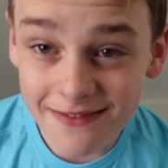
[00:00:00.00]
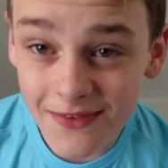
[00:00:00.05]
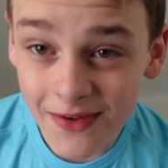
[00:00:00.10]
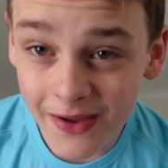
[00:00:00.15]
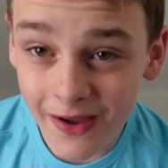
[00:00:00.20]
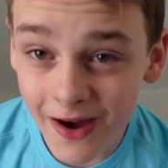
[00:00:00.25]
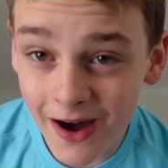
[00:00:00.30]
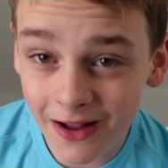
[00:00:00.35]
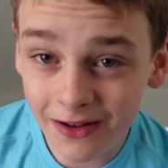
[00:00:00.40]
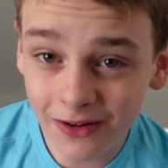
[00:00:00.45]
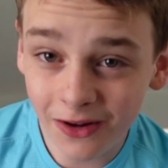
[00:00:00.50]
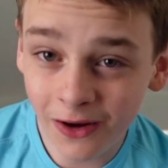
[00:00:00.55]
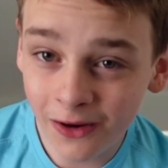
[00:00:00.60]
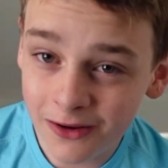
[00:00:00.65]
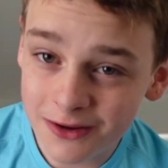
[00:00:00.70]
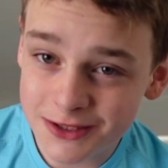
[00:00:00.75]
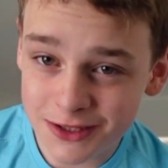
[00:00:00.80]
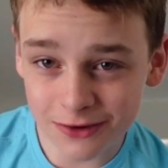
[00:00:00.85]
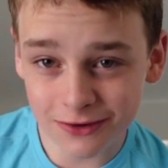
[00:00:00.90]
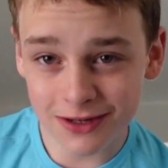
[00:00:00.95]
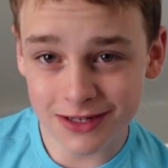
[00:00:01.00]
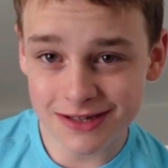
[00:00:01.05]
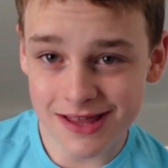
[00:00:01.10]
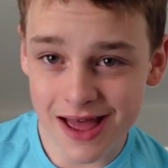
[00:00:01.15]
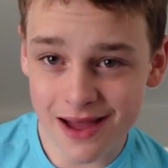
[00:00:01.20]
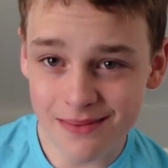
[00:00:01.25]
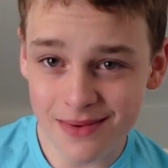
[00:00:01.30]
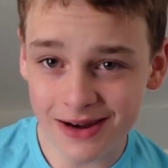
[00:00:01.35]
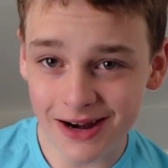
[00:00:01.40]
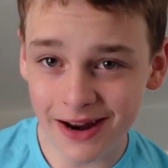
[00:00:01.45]
even colored, so does
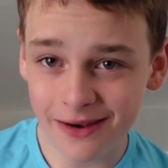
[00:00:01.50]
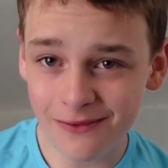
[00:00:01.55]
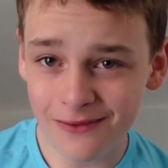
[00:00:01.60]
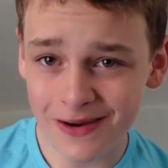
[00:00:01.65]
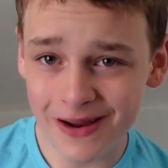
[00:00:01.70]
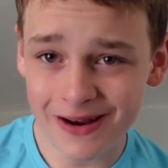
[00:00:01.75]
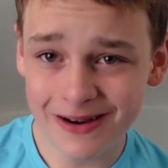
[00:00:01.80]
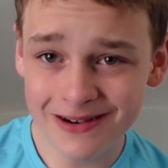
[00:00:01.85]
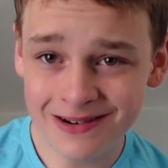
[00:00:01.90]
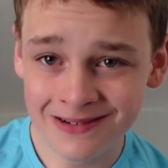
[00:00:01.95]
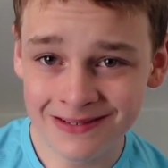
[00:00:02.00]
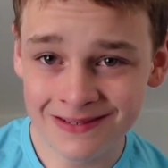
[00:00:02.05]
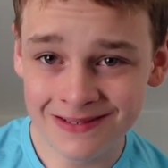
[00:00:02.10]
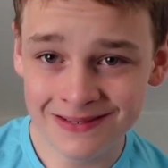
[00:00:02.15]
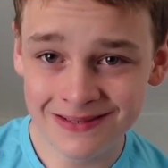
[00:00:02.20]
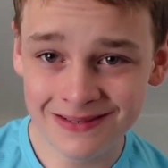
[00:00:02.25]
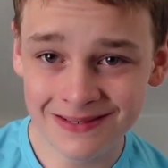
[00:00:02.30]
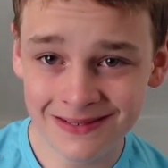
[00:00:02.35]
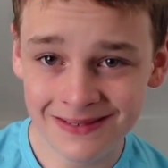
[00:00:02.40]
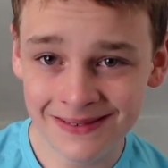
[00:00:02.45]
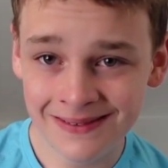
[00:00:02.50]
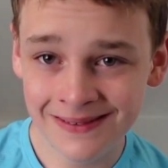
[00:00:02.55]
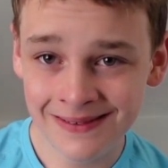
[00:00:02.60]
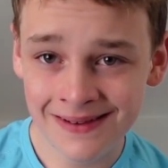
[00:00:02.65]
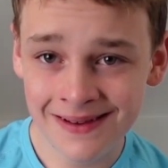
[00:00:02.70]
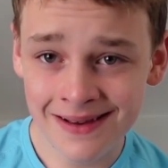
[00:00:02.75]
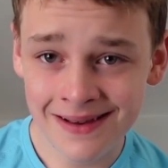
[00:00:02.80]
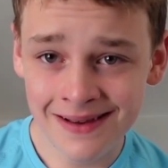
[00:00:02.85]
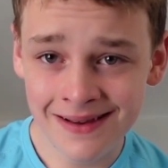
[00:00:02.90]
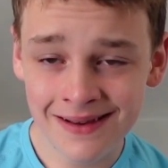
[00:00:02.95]
that mean I win?
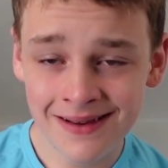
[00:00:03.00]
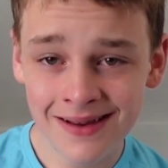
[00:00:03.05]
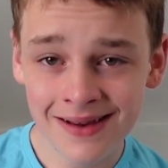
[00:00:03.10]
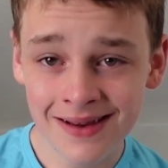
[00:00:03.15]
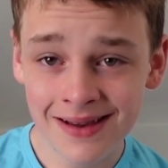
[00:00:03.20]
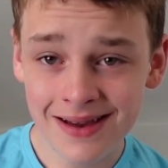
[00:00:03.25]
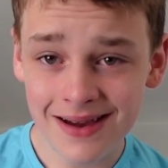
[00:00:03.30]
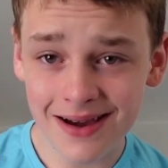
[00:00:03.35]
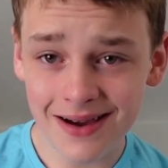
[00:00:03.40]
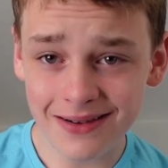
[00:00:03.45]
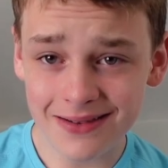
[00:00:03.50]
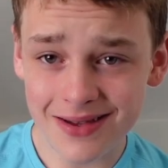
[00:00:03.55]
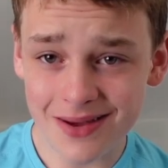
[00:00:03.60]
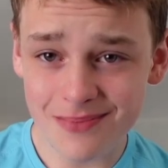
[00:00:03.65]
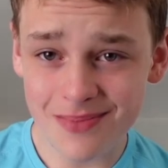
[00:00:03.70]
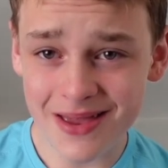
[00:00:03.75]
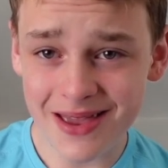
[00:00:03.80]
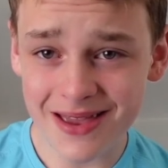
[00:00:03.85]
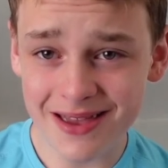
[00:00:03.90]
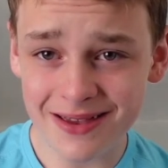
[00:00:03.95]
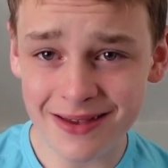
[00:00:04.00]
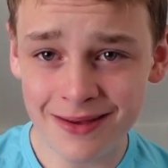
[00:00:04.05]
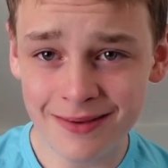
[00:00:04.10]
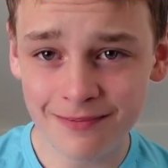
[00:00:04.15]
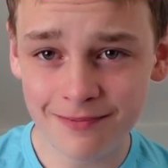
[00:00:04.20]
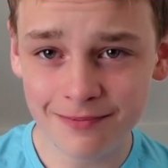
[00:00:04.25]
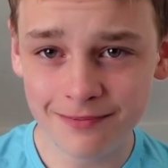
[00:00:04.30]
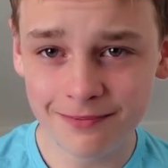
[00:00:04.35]
Oh, yippee.